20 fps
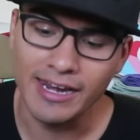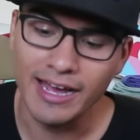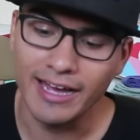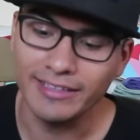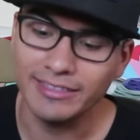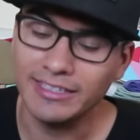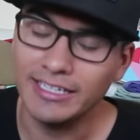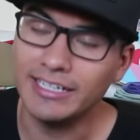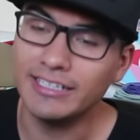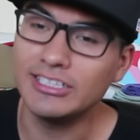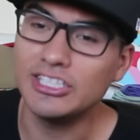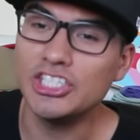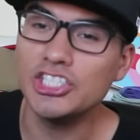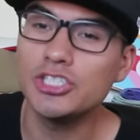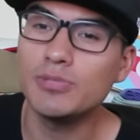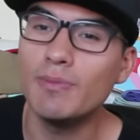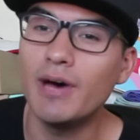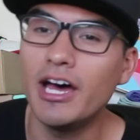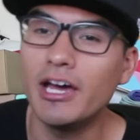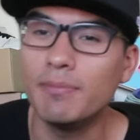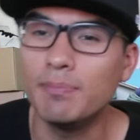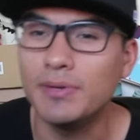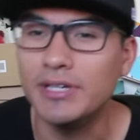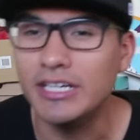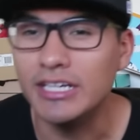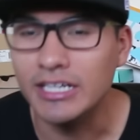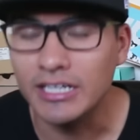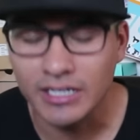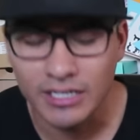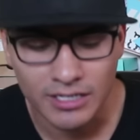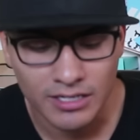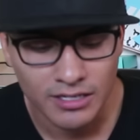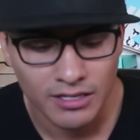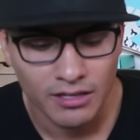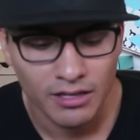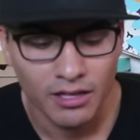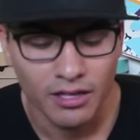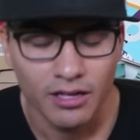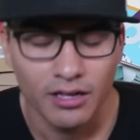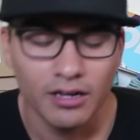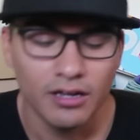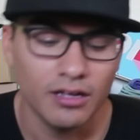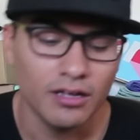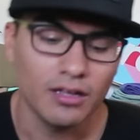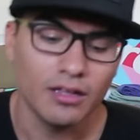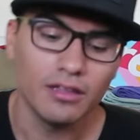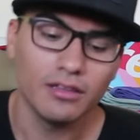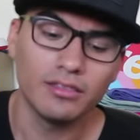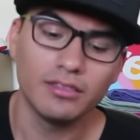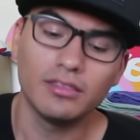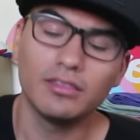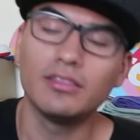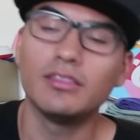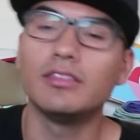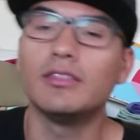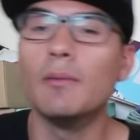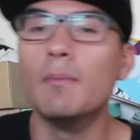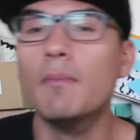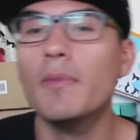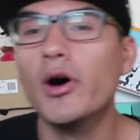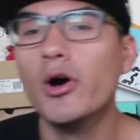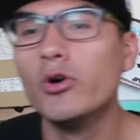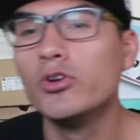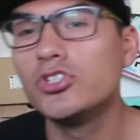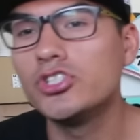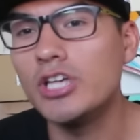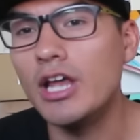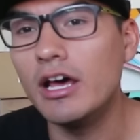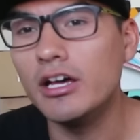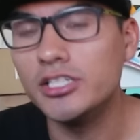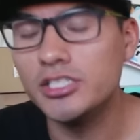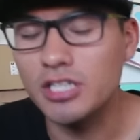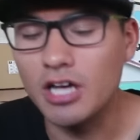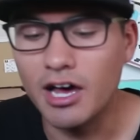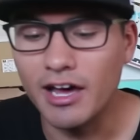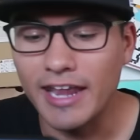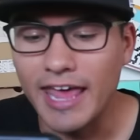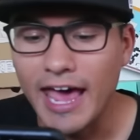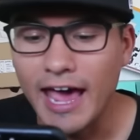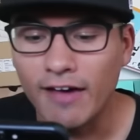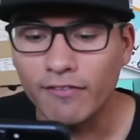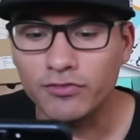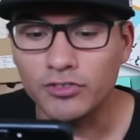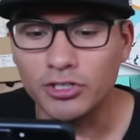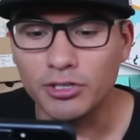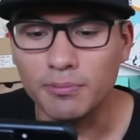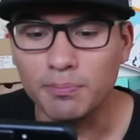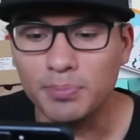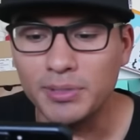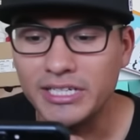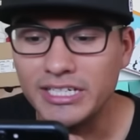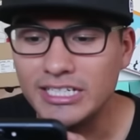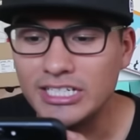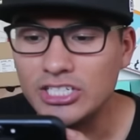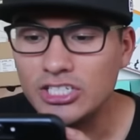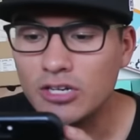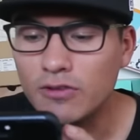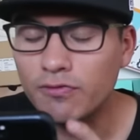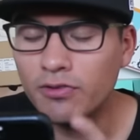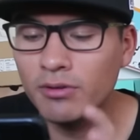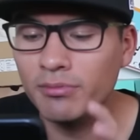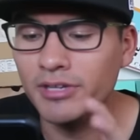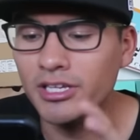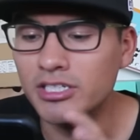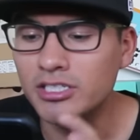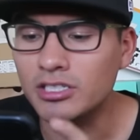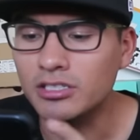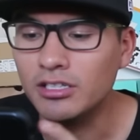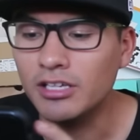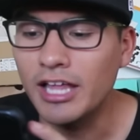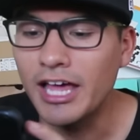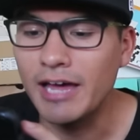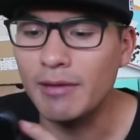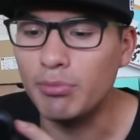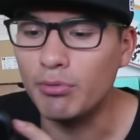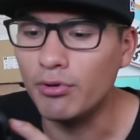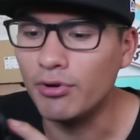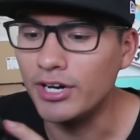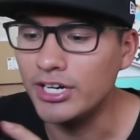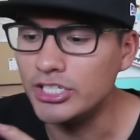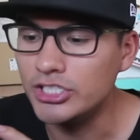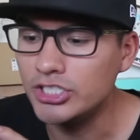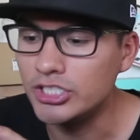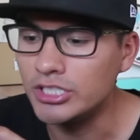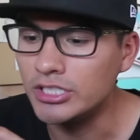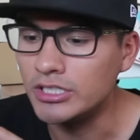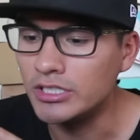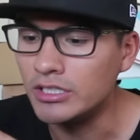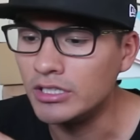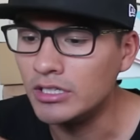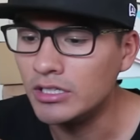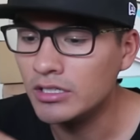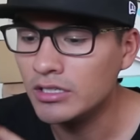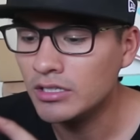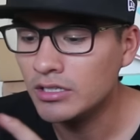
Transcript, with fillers: I think these might be the most sought after piece from this collaboration.